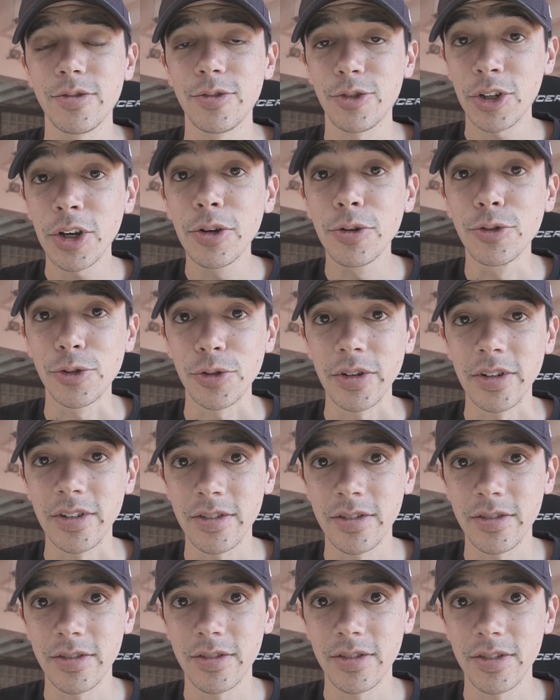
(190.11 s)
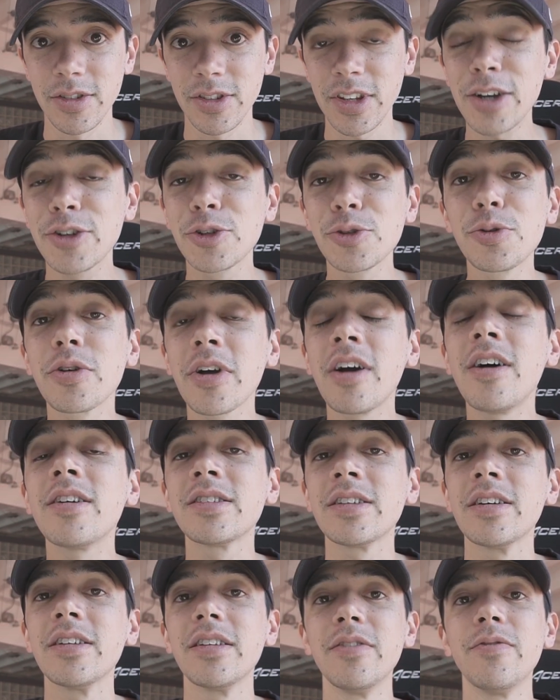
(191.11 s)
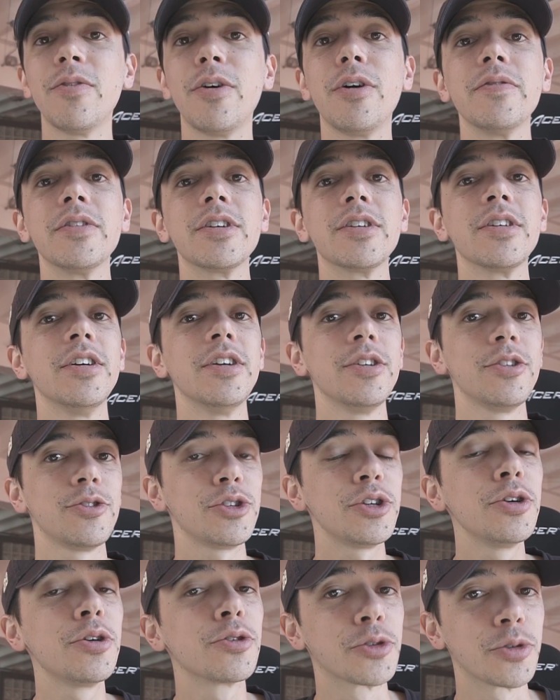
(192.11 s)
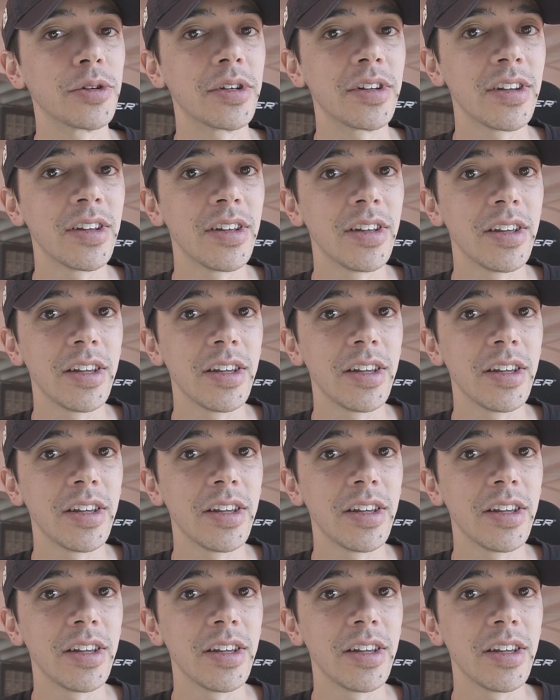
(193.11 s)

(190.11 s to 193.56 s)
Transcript: children. Sexual content involving children